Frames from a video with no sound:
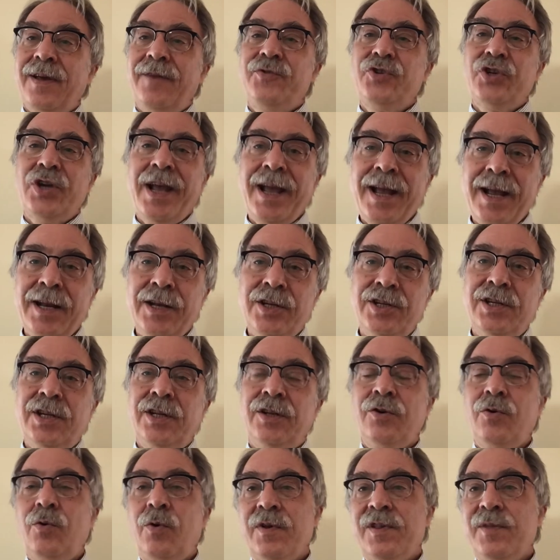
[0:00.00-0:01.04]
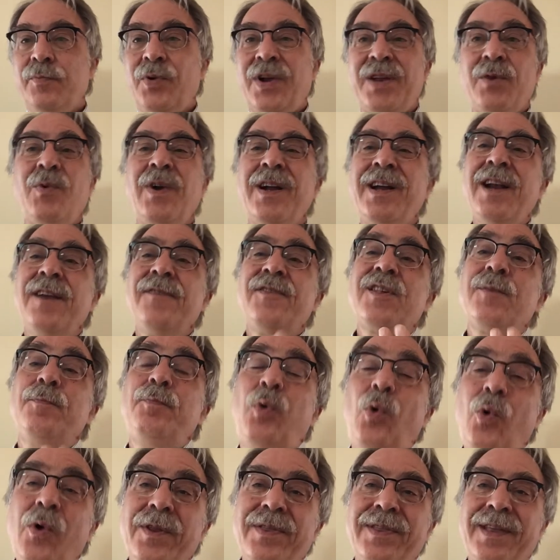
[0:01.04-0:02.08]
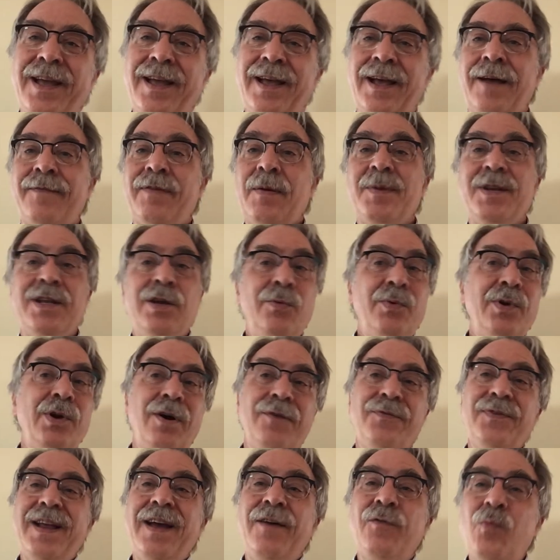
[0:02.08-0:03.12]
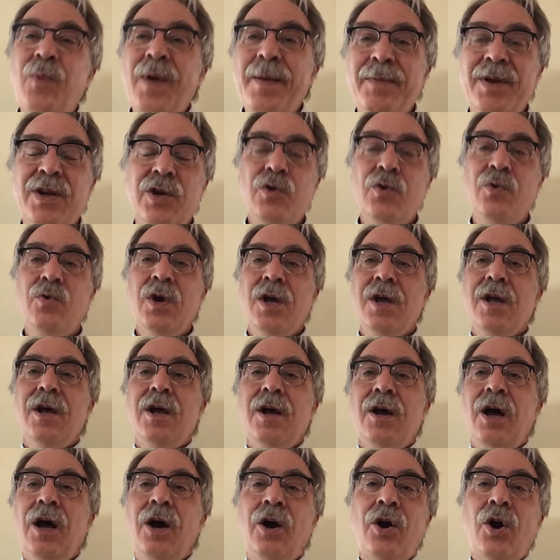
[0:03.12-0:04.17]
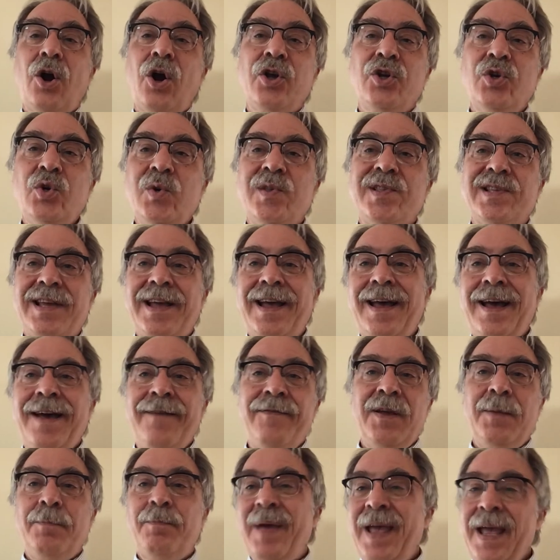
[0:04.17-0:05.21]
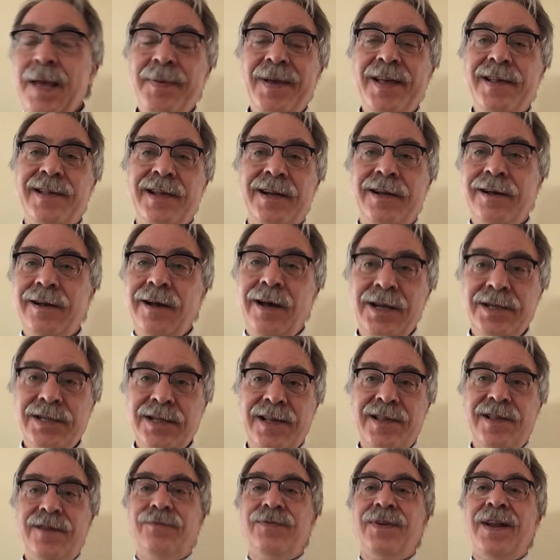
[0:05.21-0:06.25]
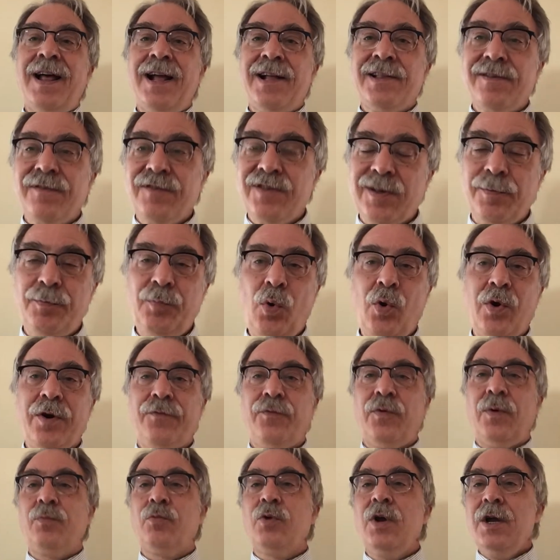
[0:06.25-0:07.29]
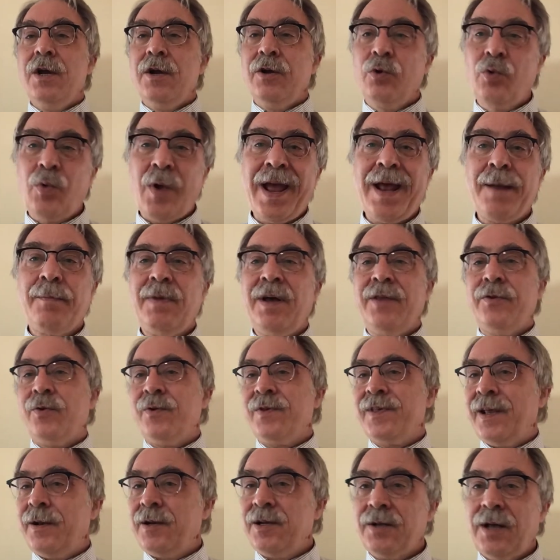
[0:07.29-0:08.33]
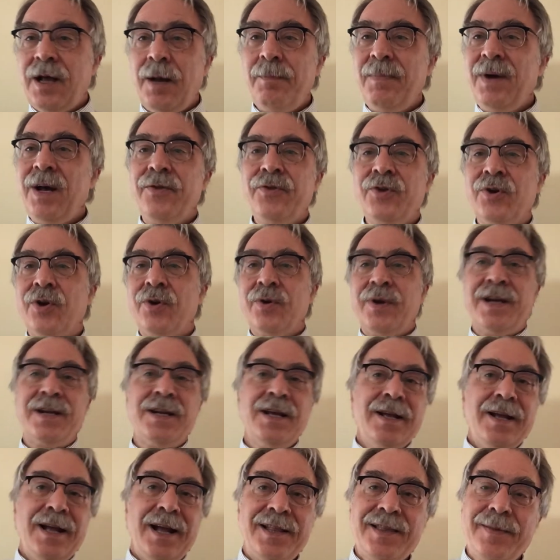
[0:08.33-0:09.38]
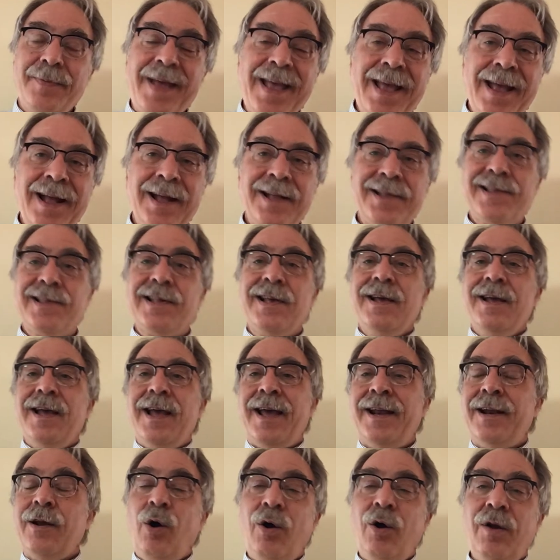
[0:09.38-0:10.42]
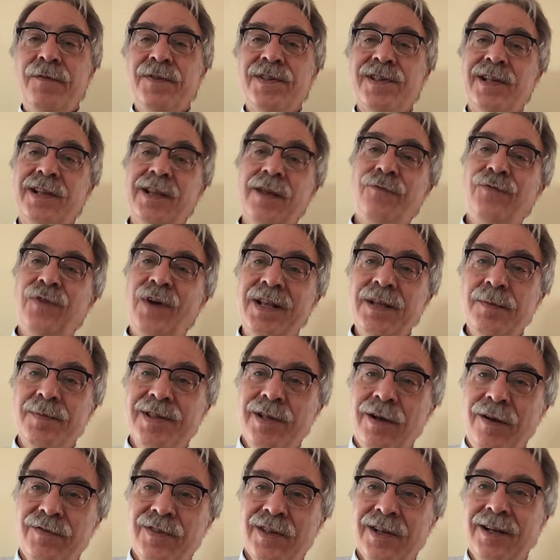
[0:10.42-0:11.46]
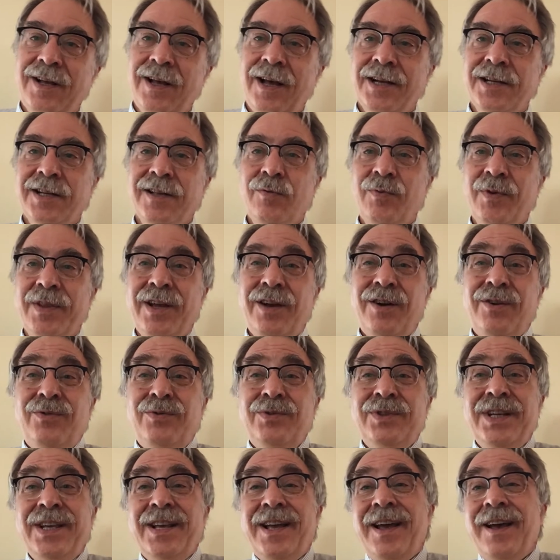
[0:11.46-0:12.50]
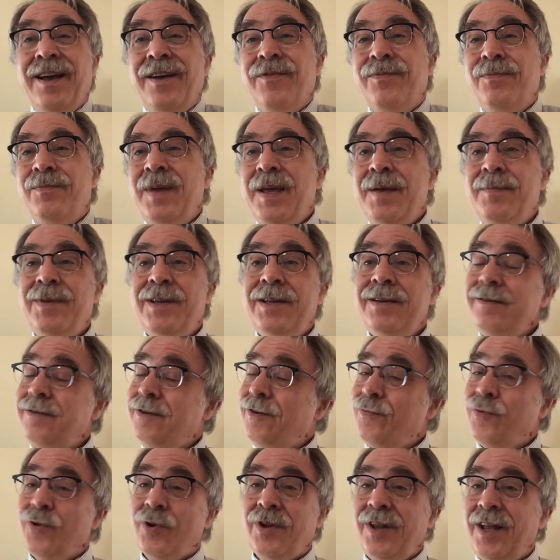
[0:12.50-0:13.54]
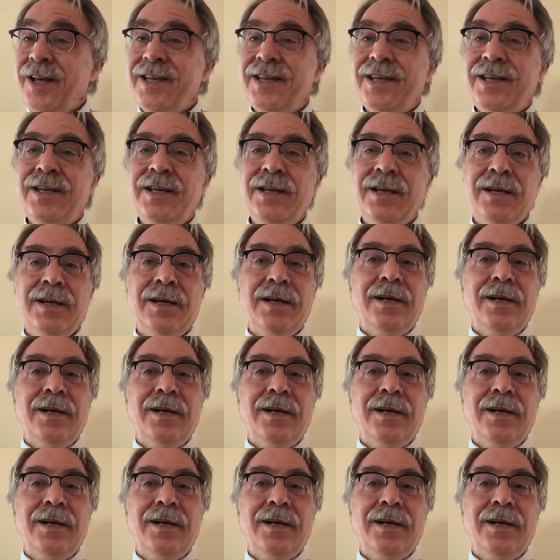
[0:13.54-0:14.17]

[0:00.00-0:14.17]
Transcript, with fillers: have changed in the course of pregnancy, what kind of support they have. I mean, here we often have women who are, are, used to having babies in a context of lots of support from grandmothers and a mother and, and some aunts, and all of a sudden they find themselves in a context where they only have maybe, if they're lucky,